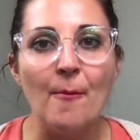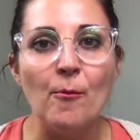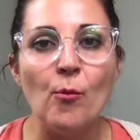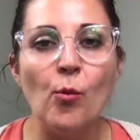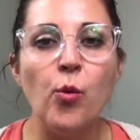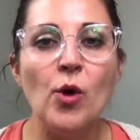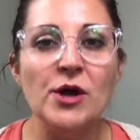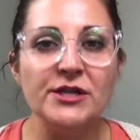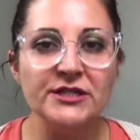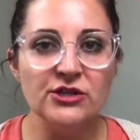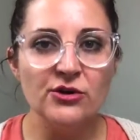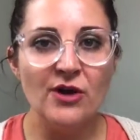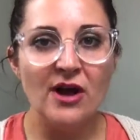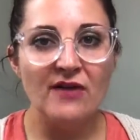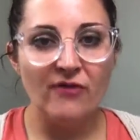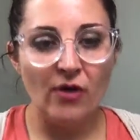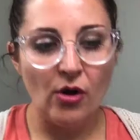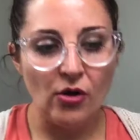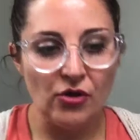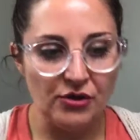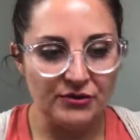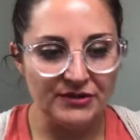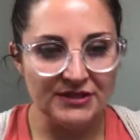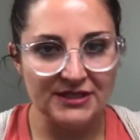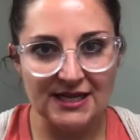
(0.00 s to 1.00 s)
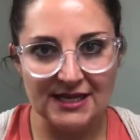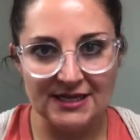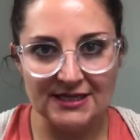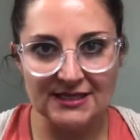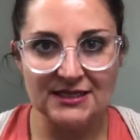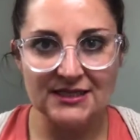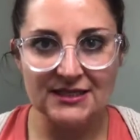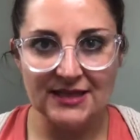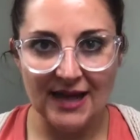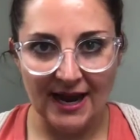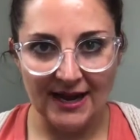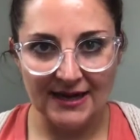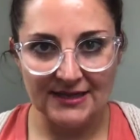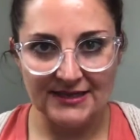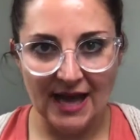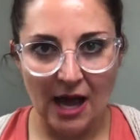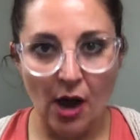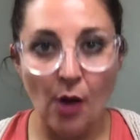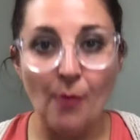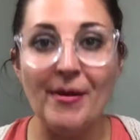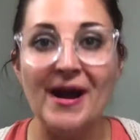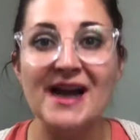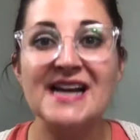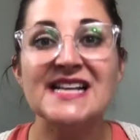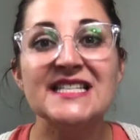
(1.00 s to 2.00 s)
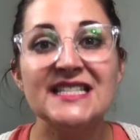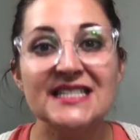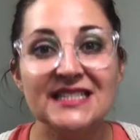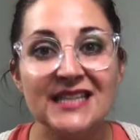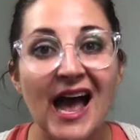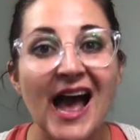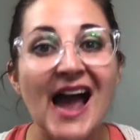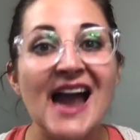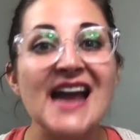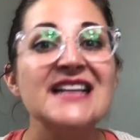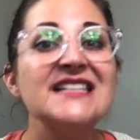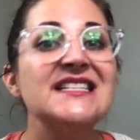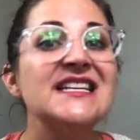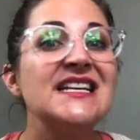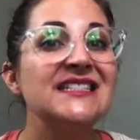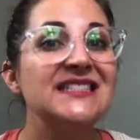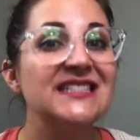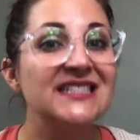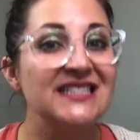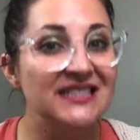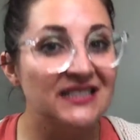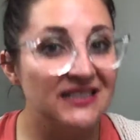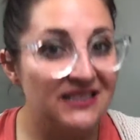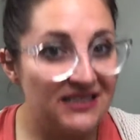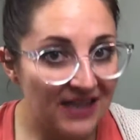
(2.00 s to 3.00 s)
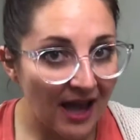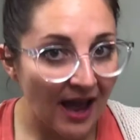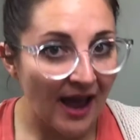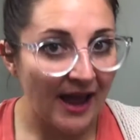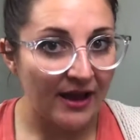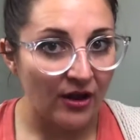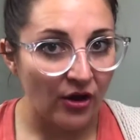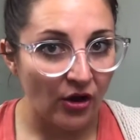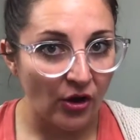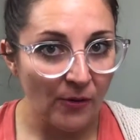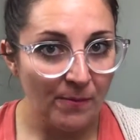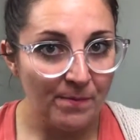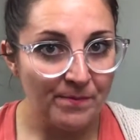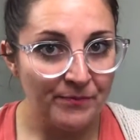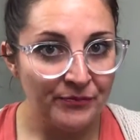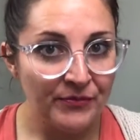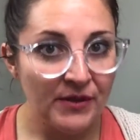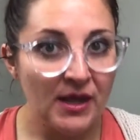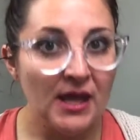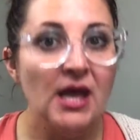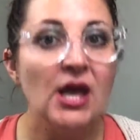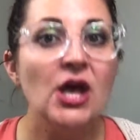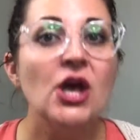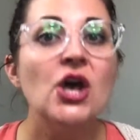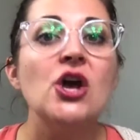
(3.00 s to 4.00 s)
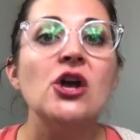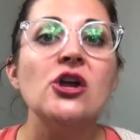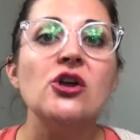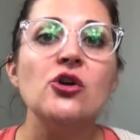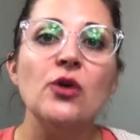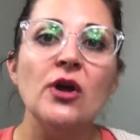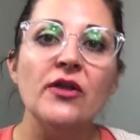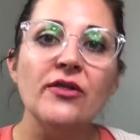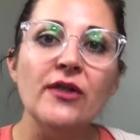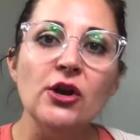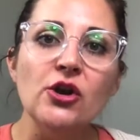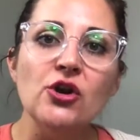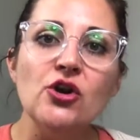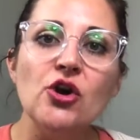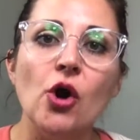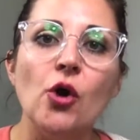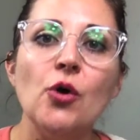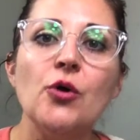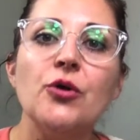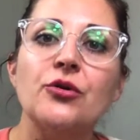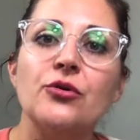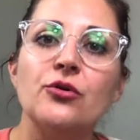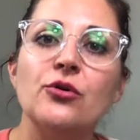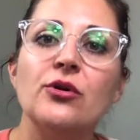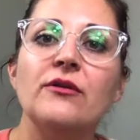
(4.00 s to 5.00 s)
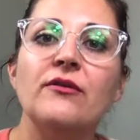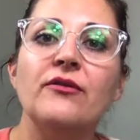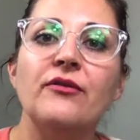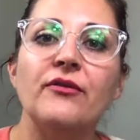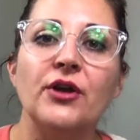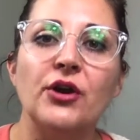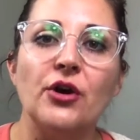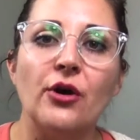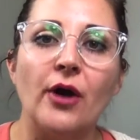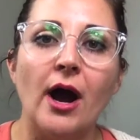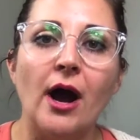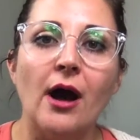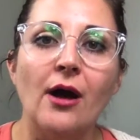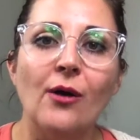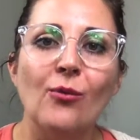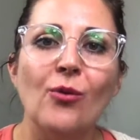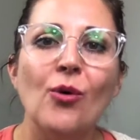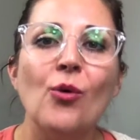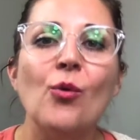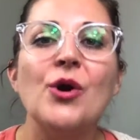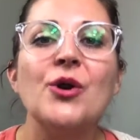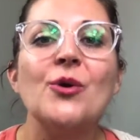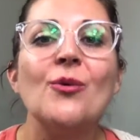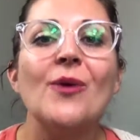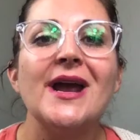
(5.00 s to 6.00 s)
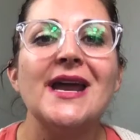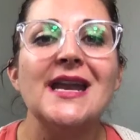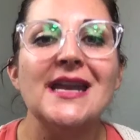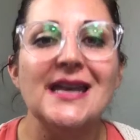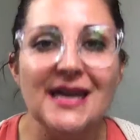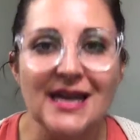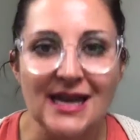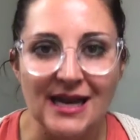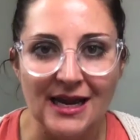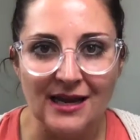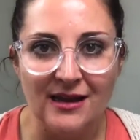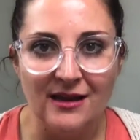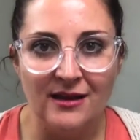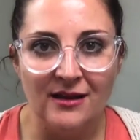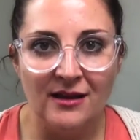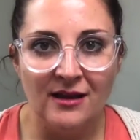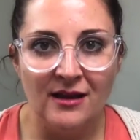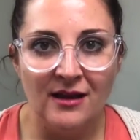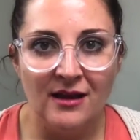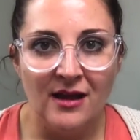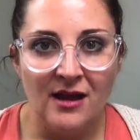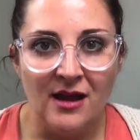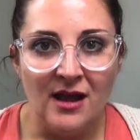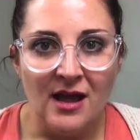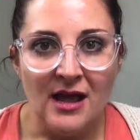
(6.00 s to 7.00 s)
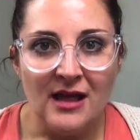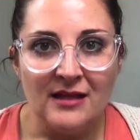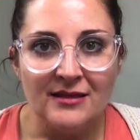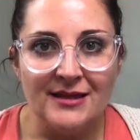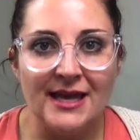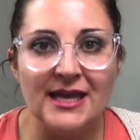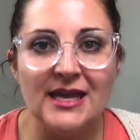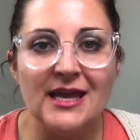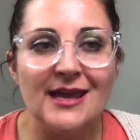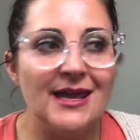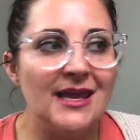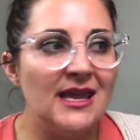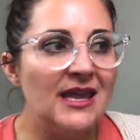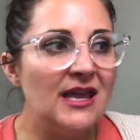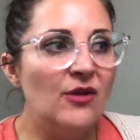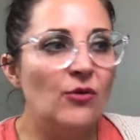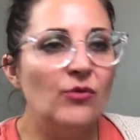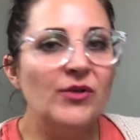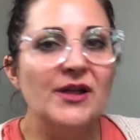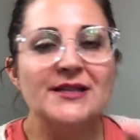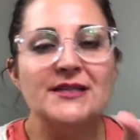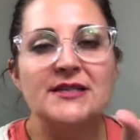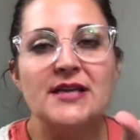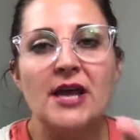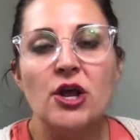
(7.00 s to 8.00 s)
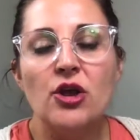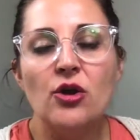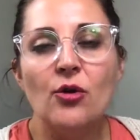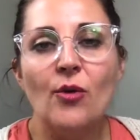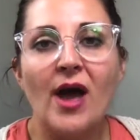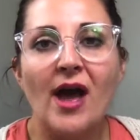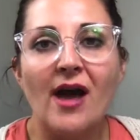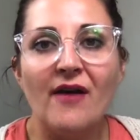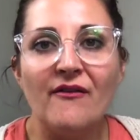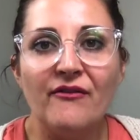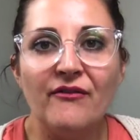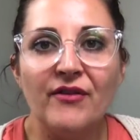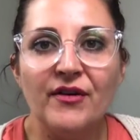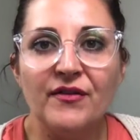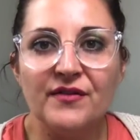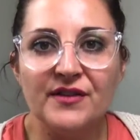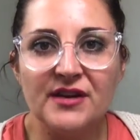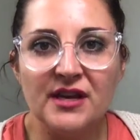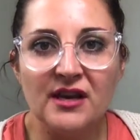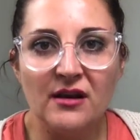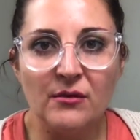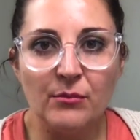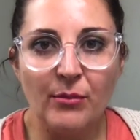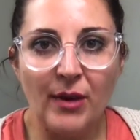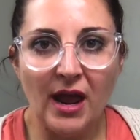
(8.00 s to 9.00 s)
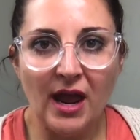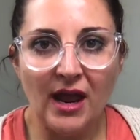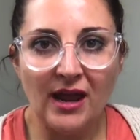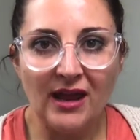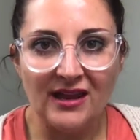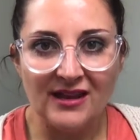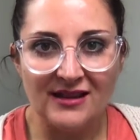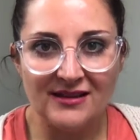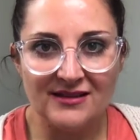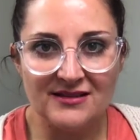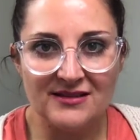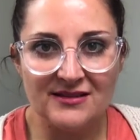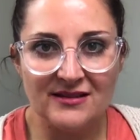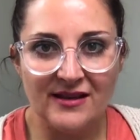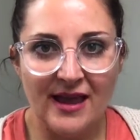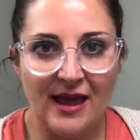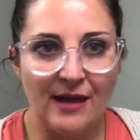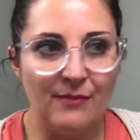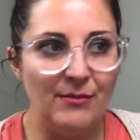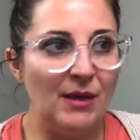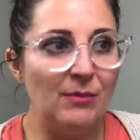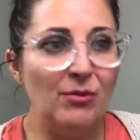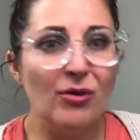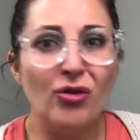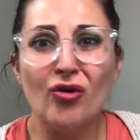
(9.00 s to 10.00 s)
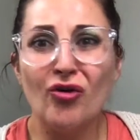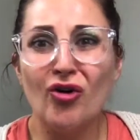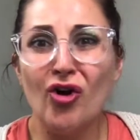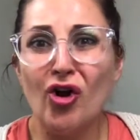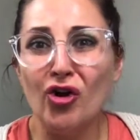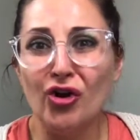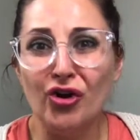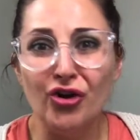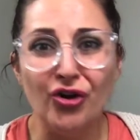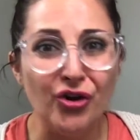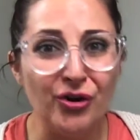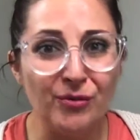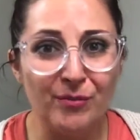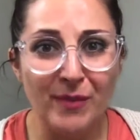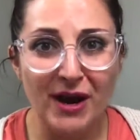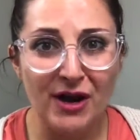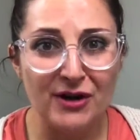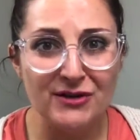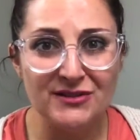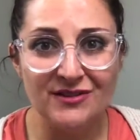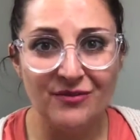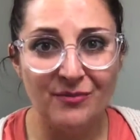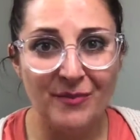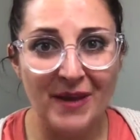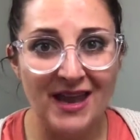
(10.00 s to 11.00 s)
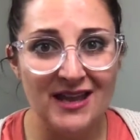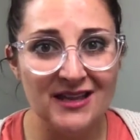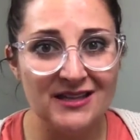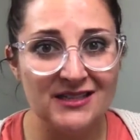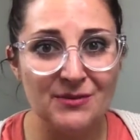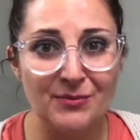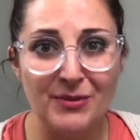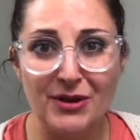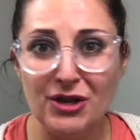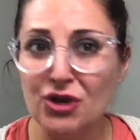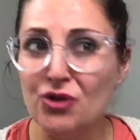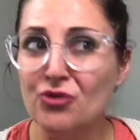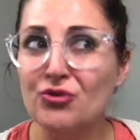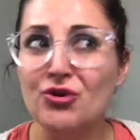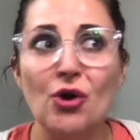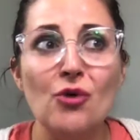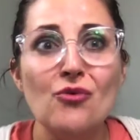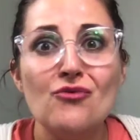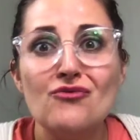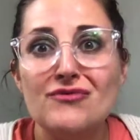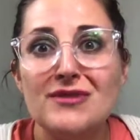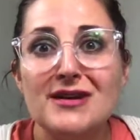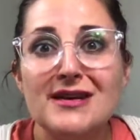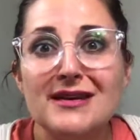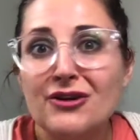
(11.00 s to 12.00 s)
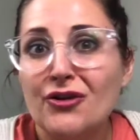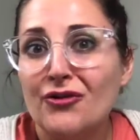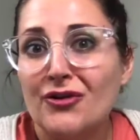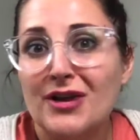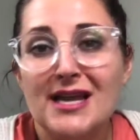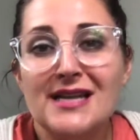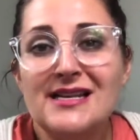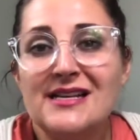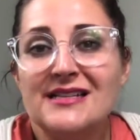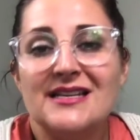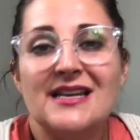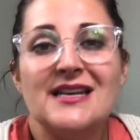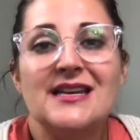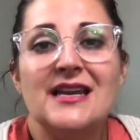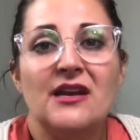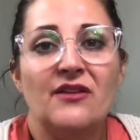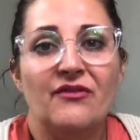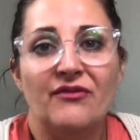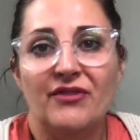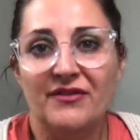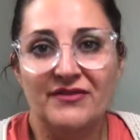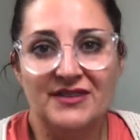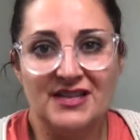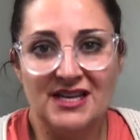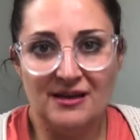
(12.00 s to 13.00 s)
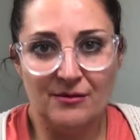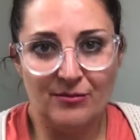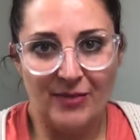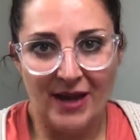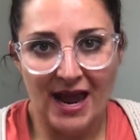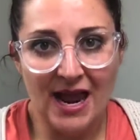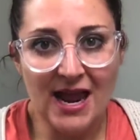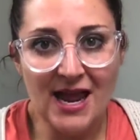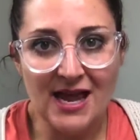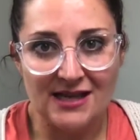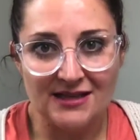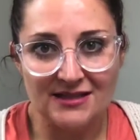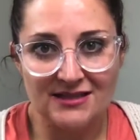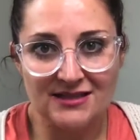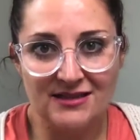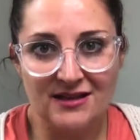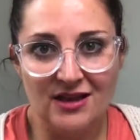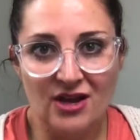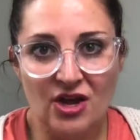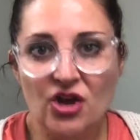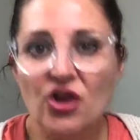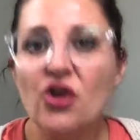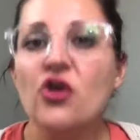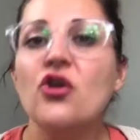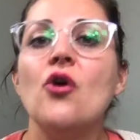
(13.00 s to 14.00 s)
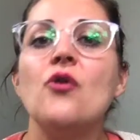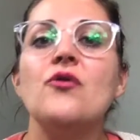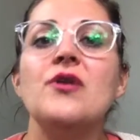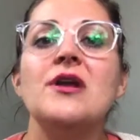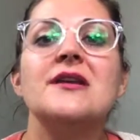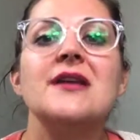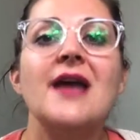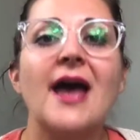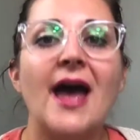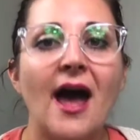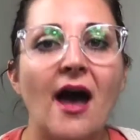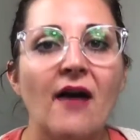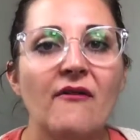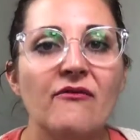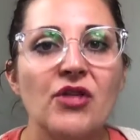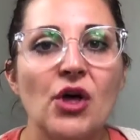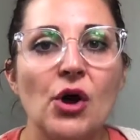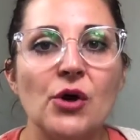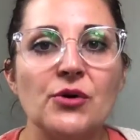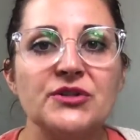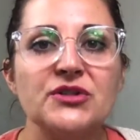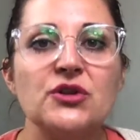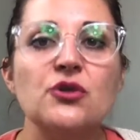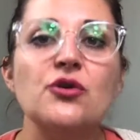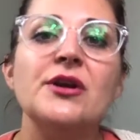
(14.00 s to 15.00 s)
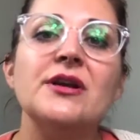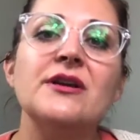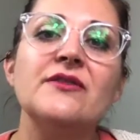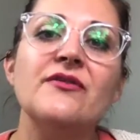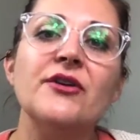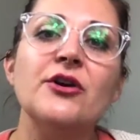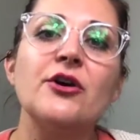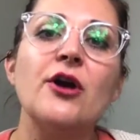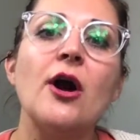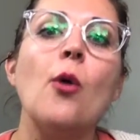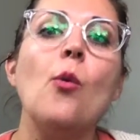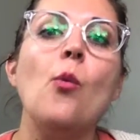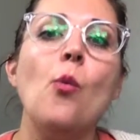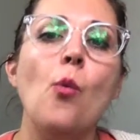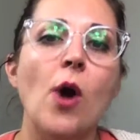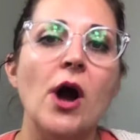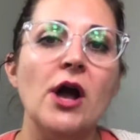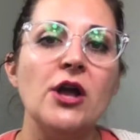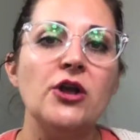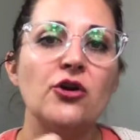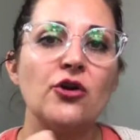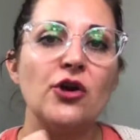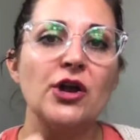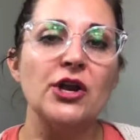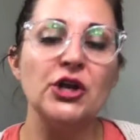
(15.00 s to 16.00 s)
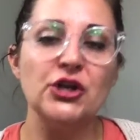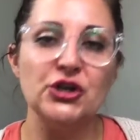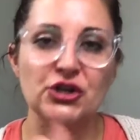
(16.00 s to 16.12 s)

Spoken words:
Once you have all those things stacked out by size and style, you can then go through and figure out, well, what do I need? Like, let's say you have 15 pants and maybe they're all good pairs of pants, but your kid doesn't need 15 pants. You don't need to have those. So you can figure out what you're going to